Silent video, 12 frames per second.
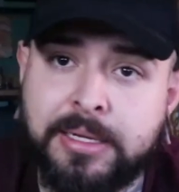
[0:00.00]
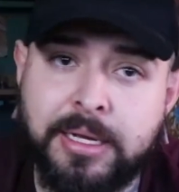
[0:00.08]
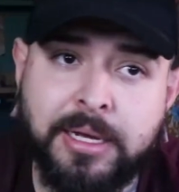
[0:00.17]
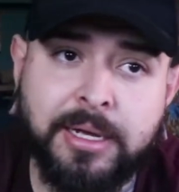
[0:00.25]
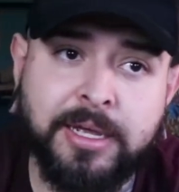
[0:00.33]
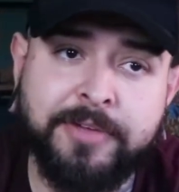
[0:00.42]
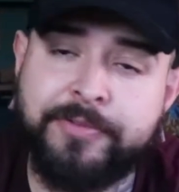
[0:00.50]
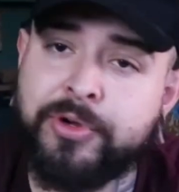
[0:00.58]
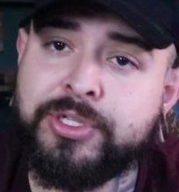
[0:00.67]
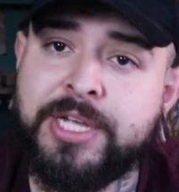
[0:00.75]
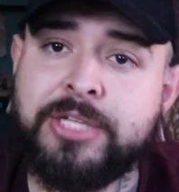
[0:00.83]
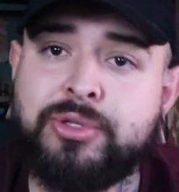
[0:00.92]
If your
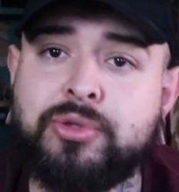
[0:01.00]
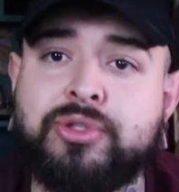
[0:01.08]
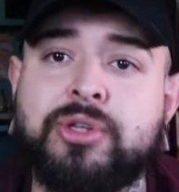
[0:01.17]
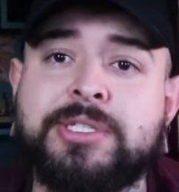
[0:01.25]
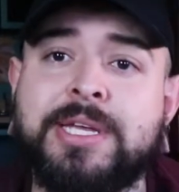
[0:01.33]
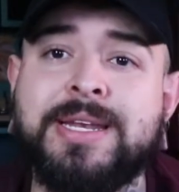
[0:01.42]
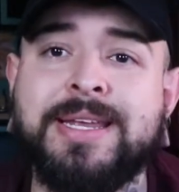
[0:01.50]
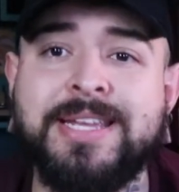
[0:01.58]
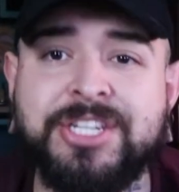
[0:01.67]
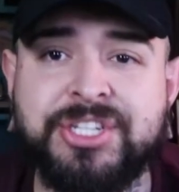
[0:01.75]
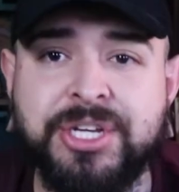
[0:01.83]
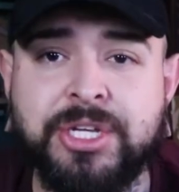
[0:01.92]
tattoo starts getting
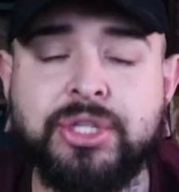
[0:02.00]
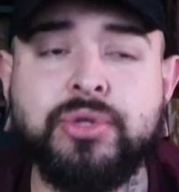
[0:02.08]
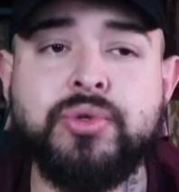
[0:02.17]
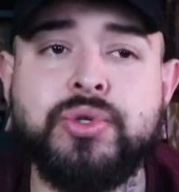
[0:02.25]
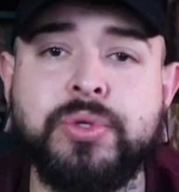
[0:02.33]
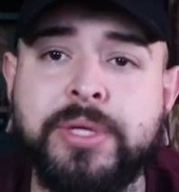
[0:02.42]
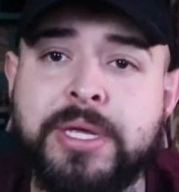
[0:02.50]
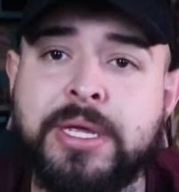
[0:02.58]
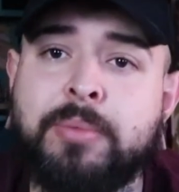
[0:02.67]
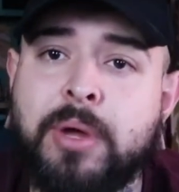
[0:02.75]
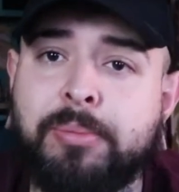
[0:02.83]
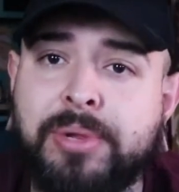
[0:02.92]
itchy, usually
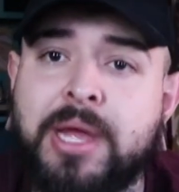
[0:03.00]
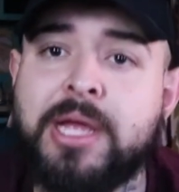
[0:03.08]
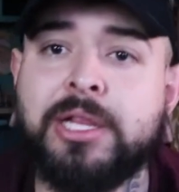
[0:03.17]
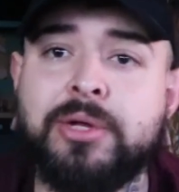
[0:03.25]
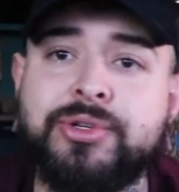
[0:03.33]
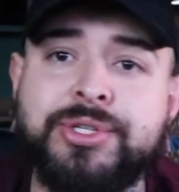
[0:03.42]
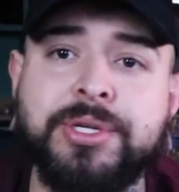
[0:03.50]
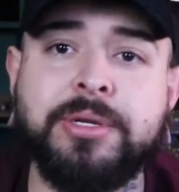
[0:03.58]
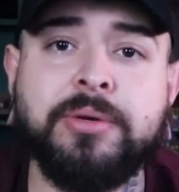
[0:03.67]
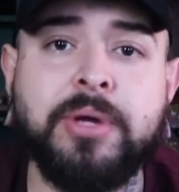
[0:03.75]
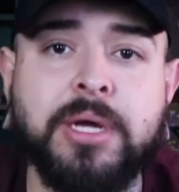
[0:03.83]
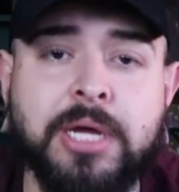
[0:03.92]
applying
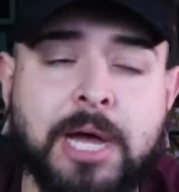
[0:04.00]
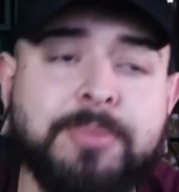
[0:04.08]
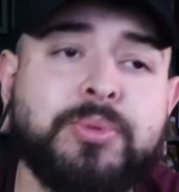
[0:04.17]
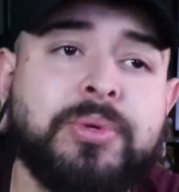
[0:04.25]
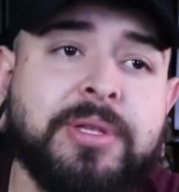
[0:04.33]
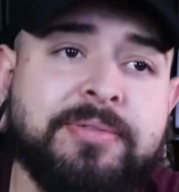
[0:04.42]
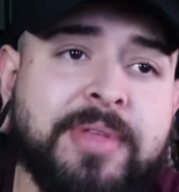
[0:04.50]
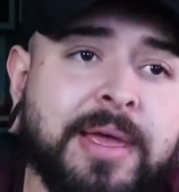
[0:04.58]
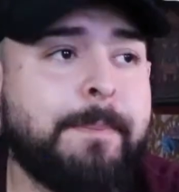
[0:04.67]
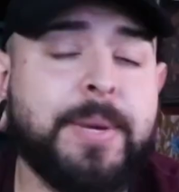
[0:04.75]
lotion helps relieve that.